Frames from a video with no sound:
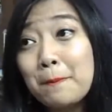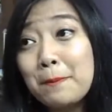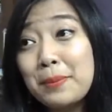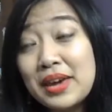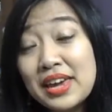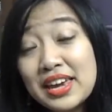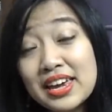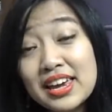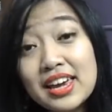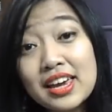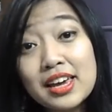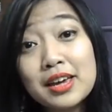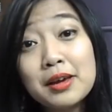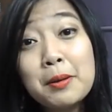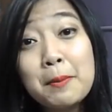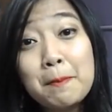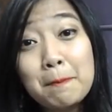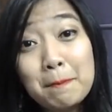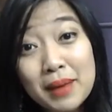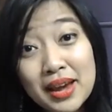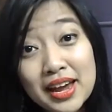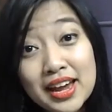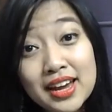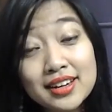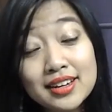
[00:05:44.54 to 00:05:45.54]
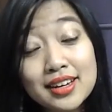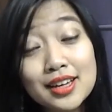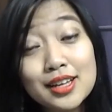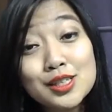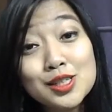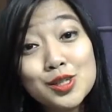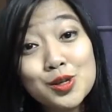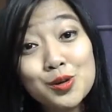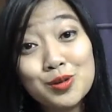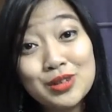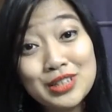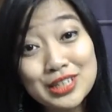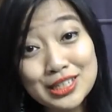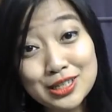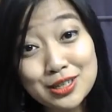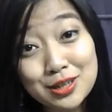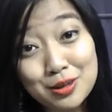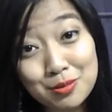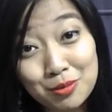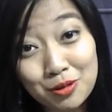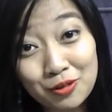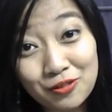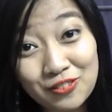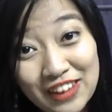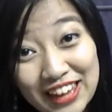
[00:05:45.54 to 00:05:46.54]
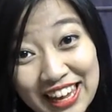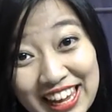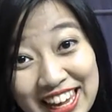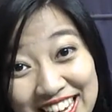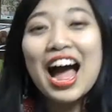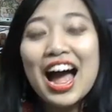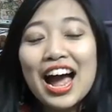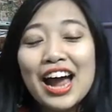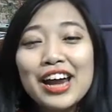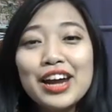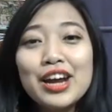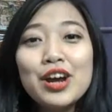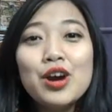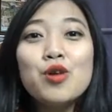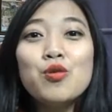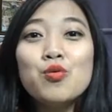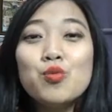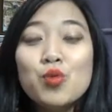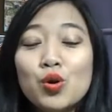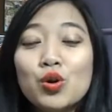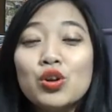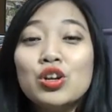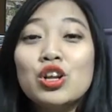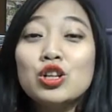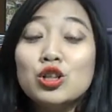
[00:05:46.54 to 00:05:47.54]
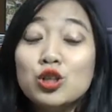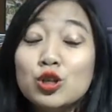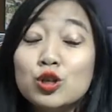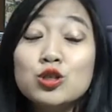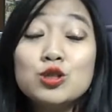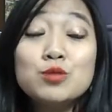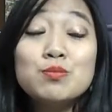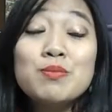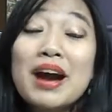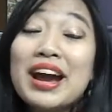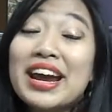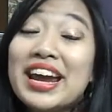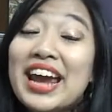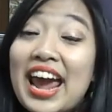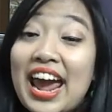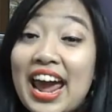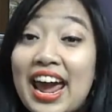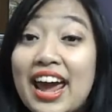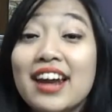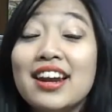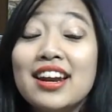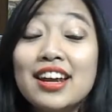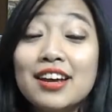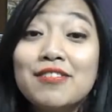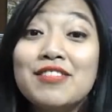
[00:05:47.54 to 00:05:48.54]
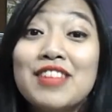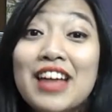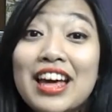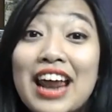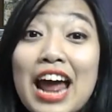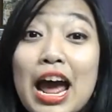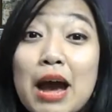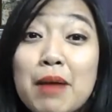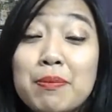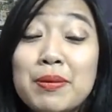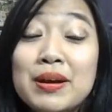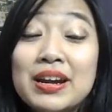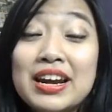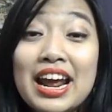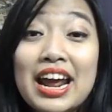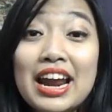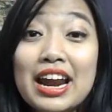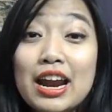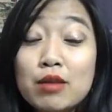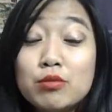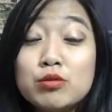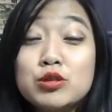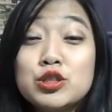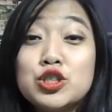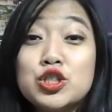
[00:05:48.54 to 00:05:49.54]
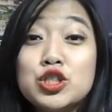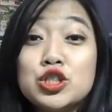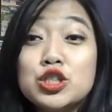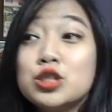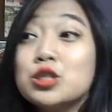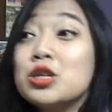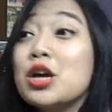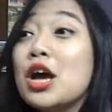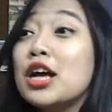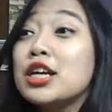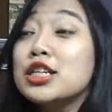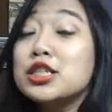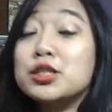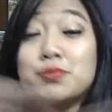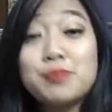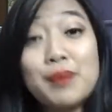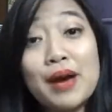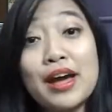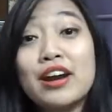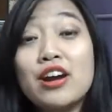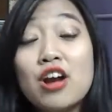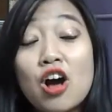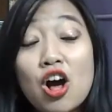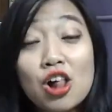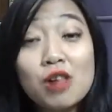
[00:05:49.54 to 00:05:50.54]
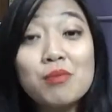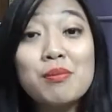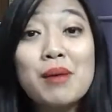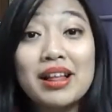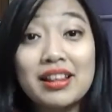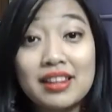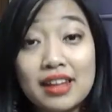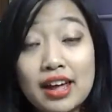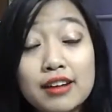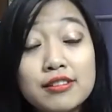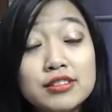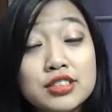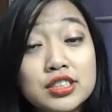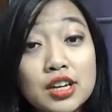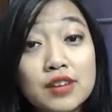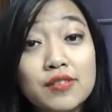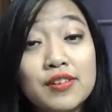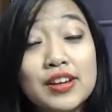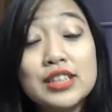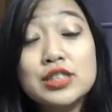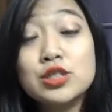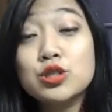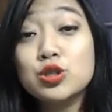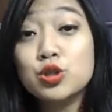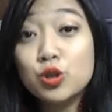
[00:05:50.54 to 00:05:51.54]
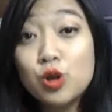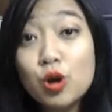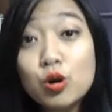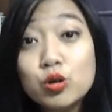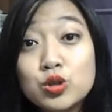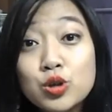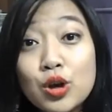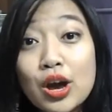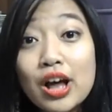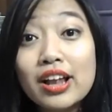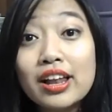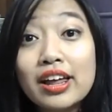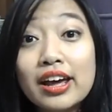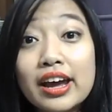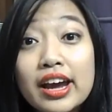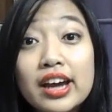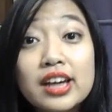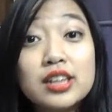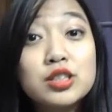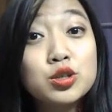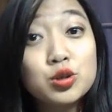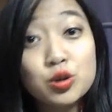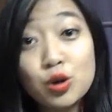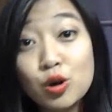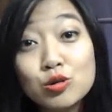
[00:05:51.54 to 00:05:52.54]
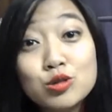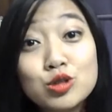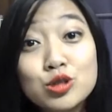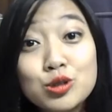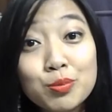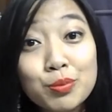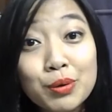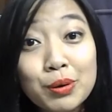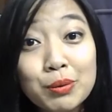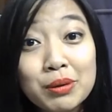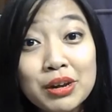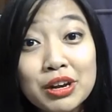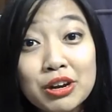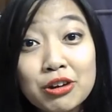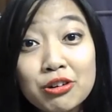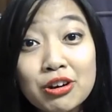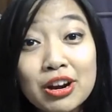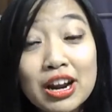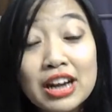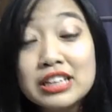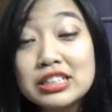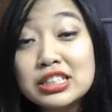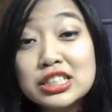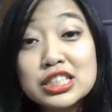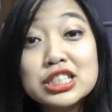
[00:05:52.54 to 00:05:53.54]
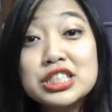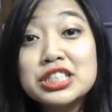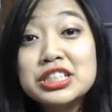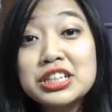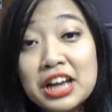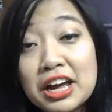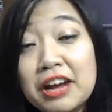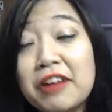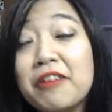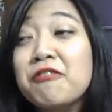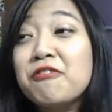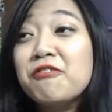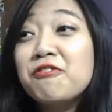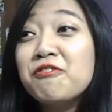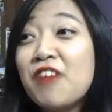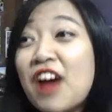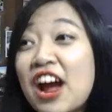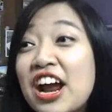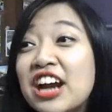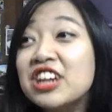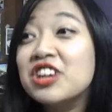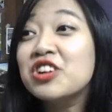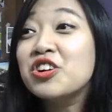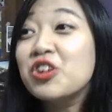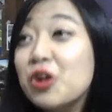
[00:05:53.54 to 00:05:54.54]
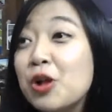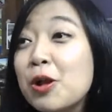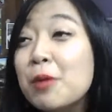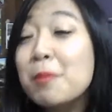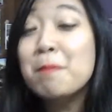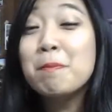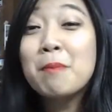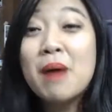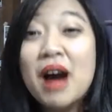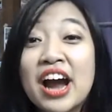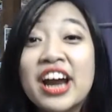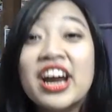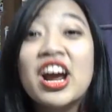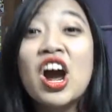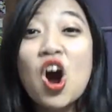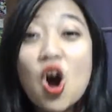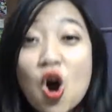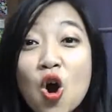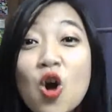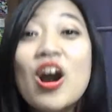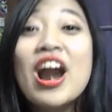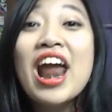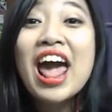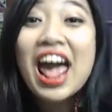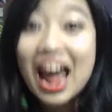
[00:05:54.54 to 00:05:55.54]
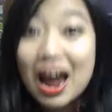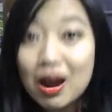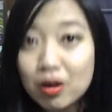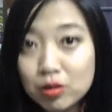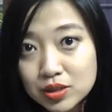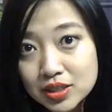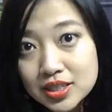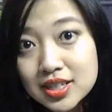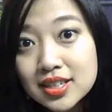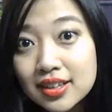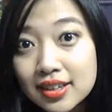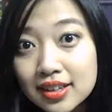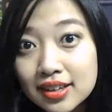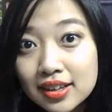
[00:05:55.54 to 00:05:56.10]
being made into a Disney movie. I would lose my head if that happened, and I would just spend all my life savings to go to LA, to go to the premiere, and just like fangirl my heart out.